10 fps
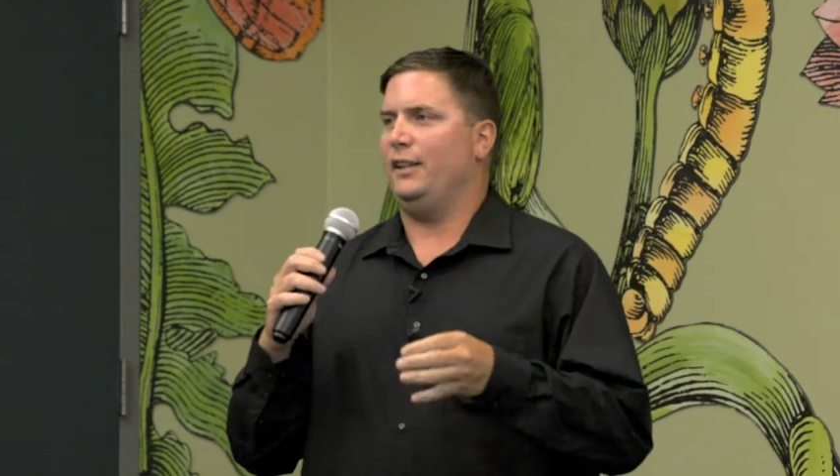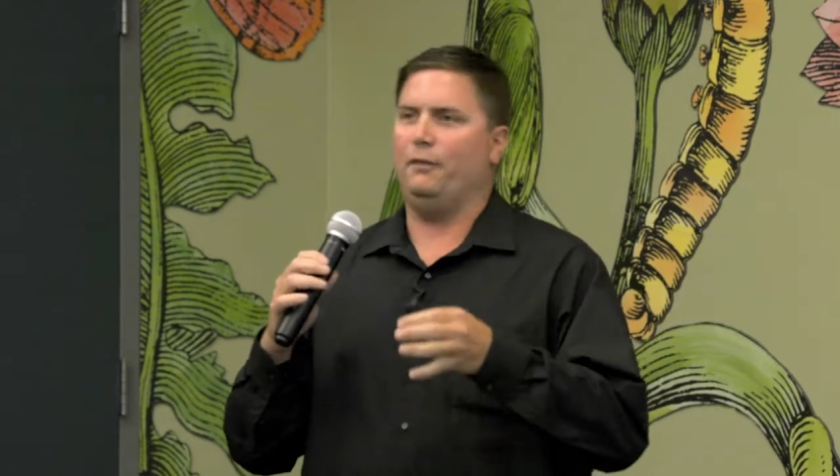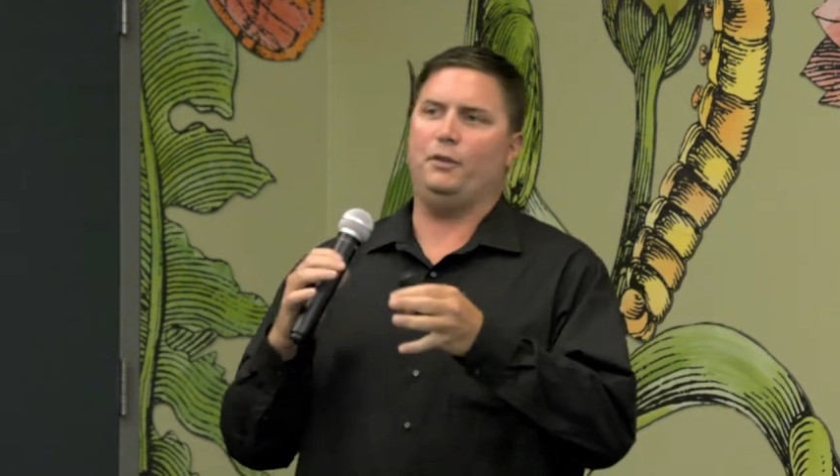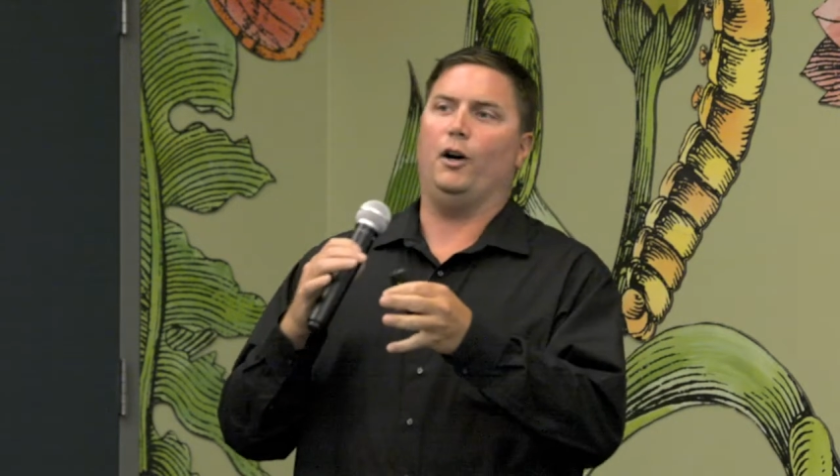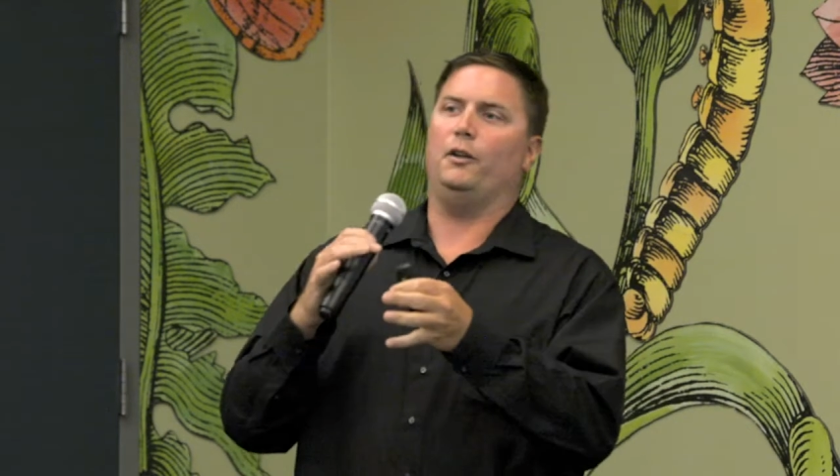
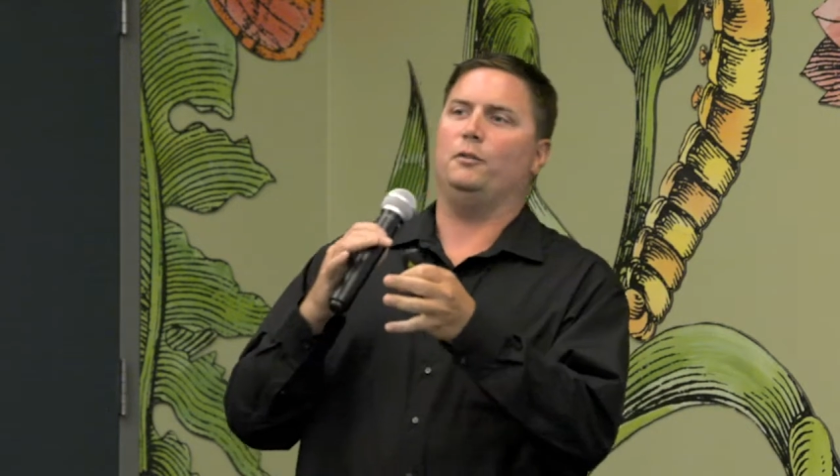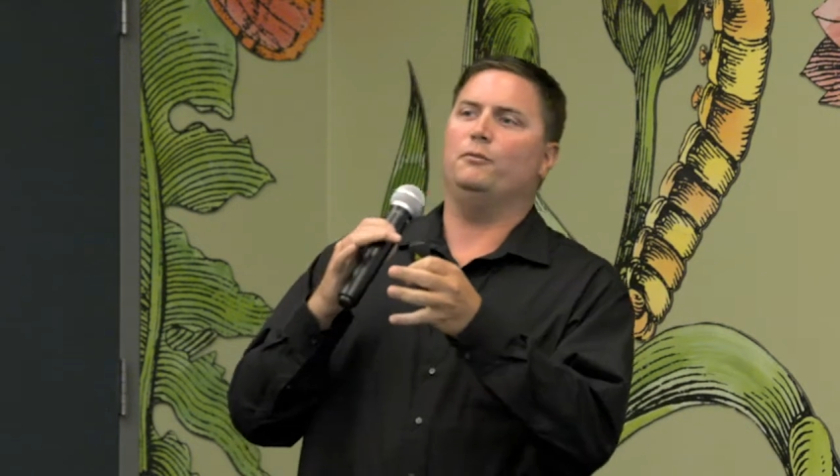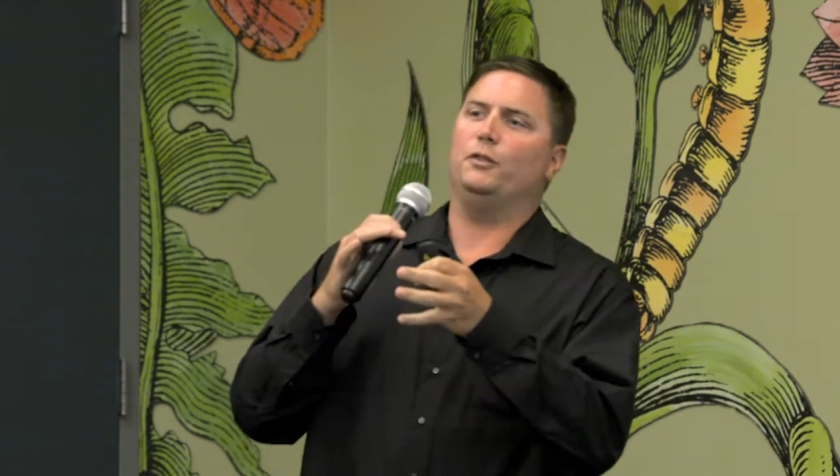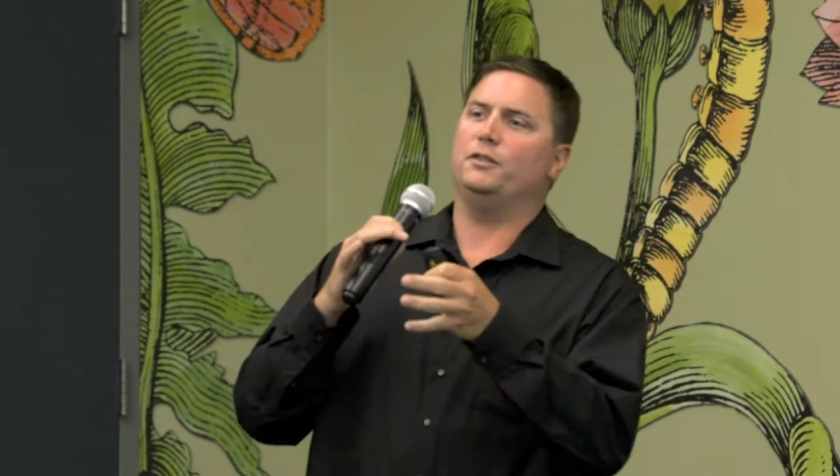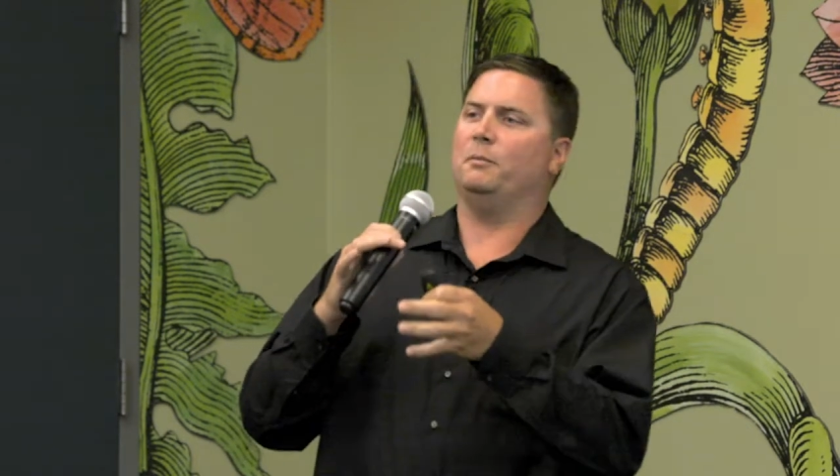if y'all,
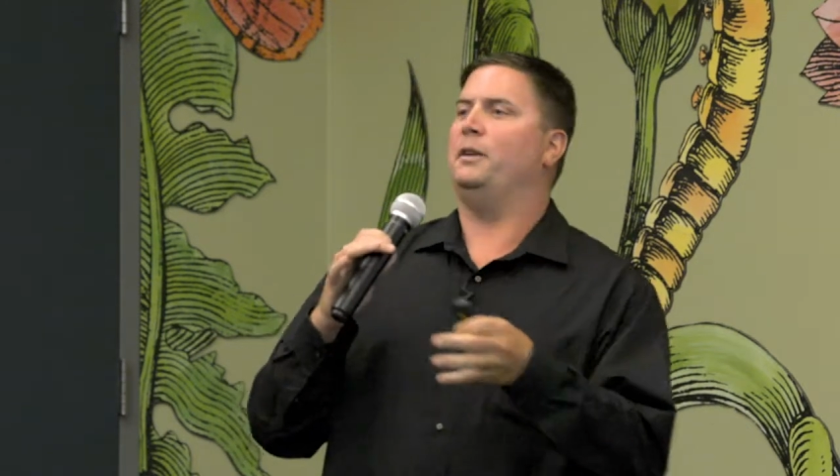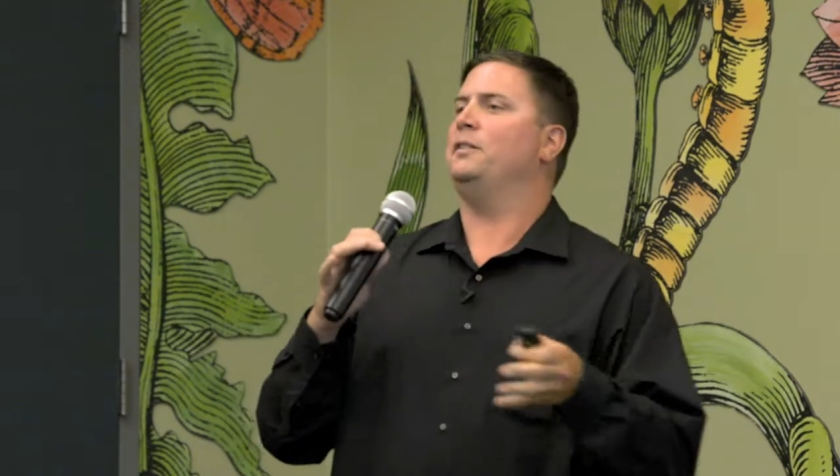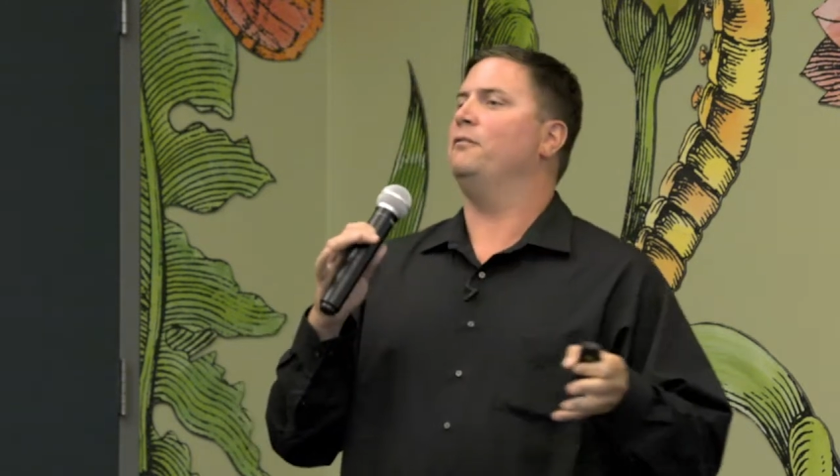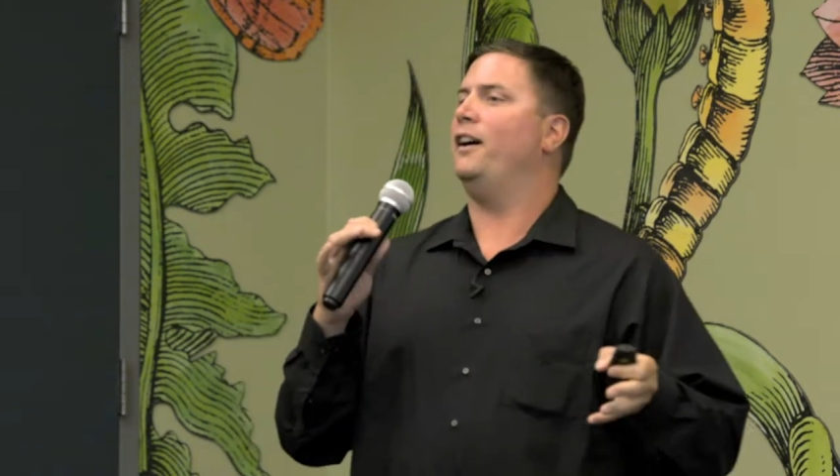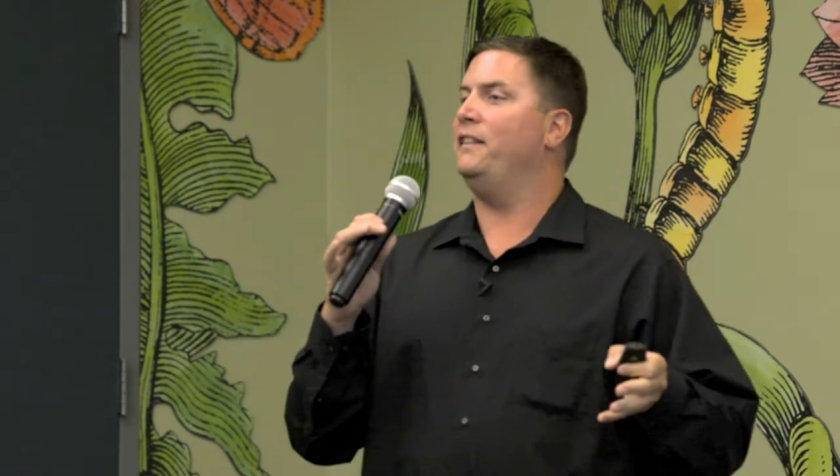for some
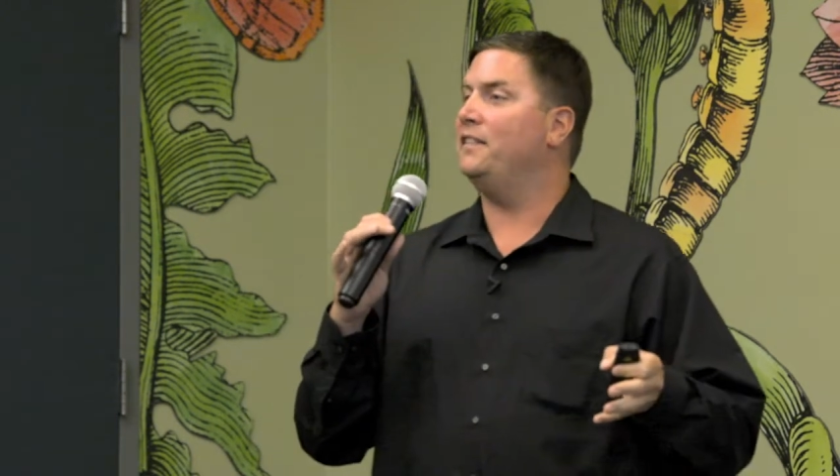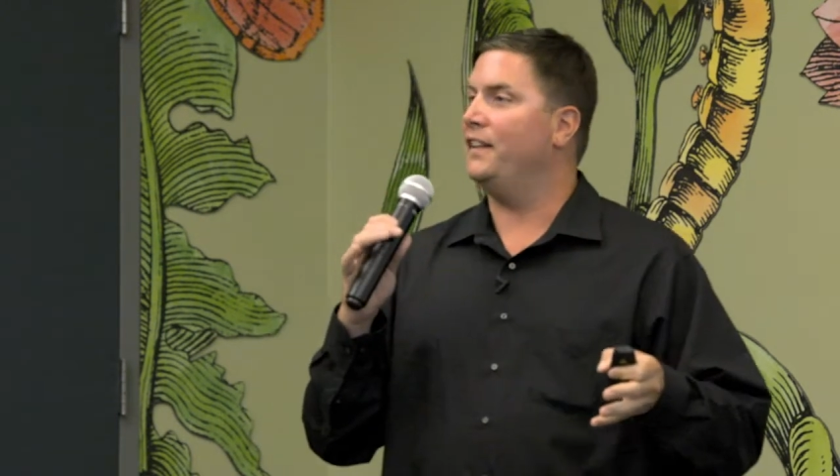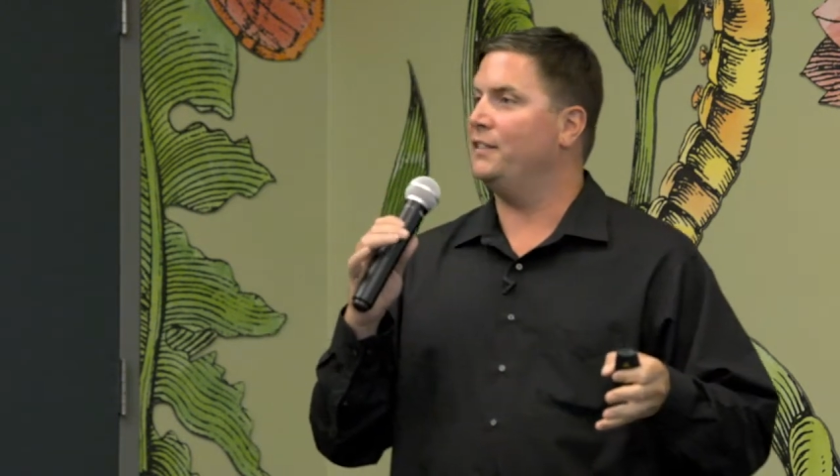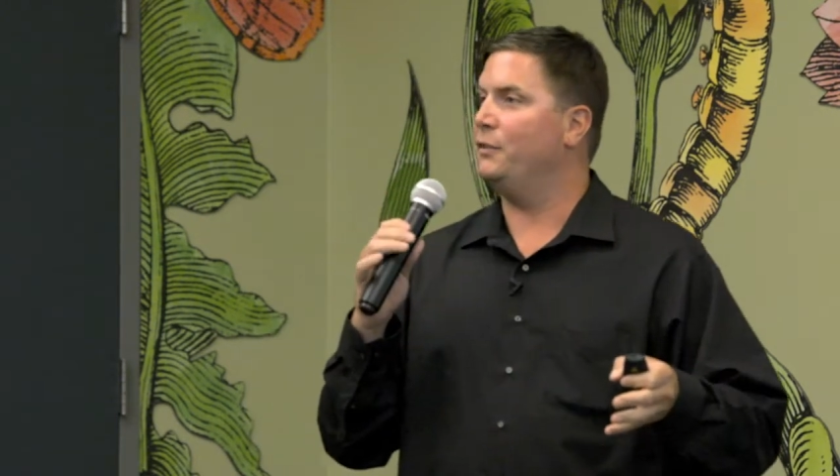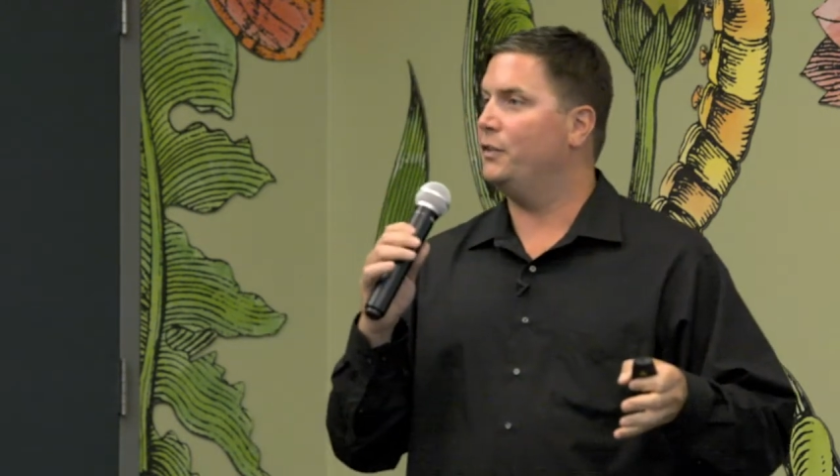reason, find these
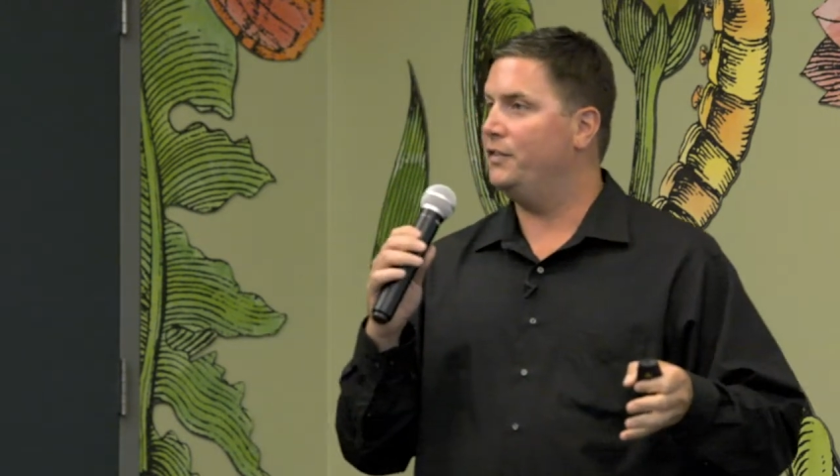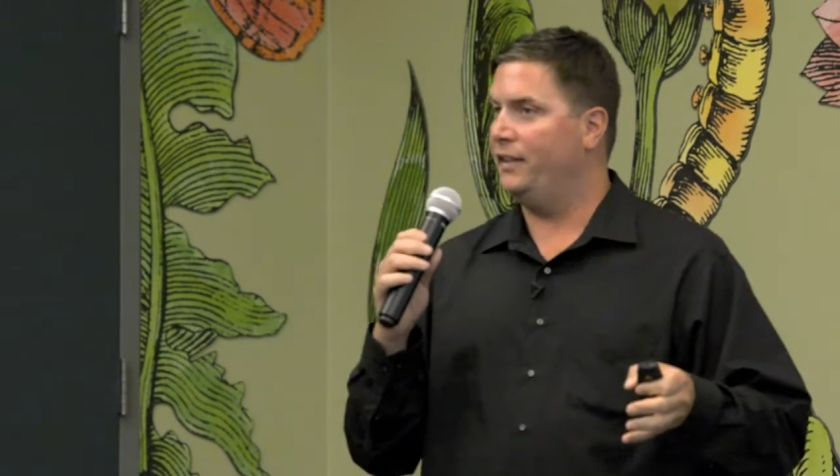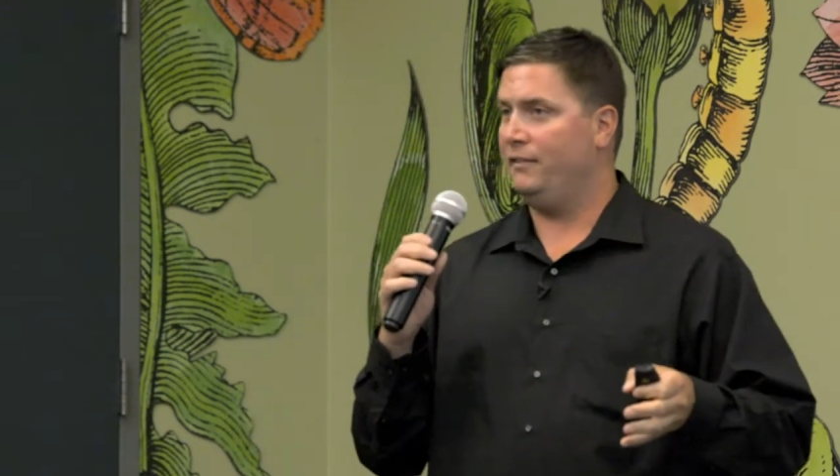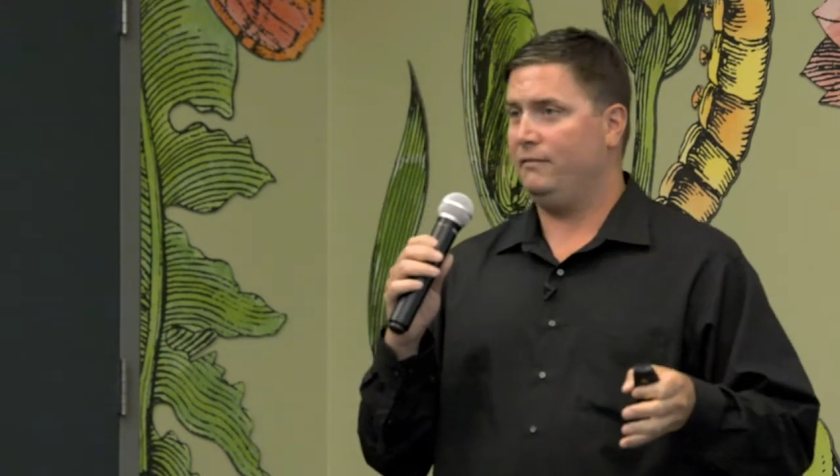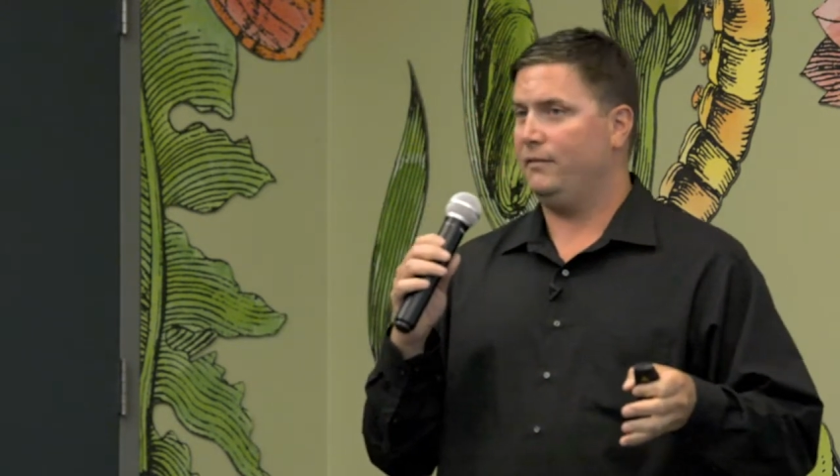things
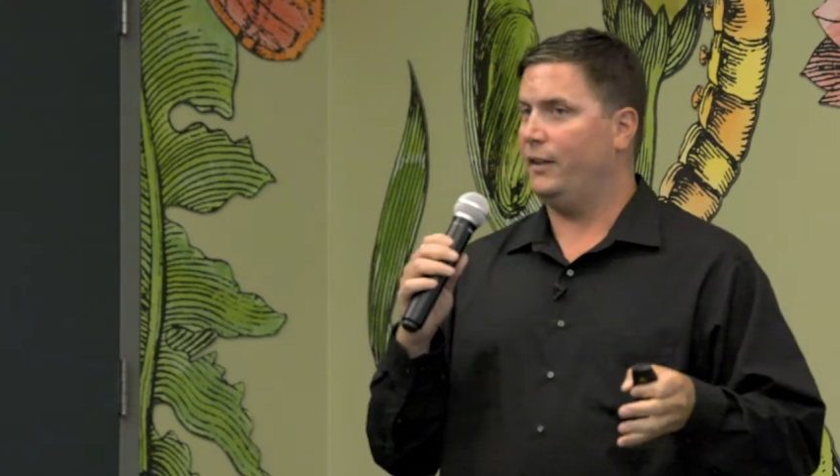interesting,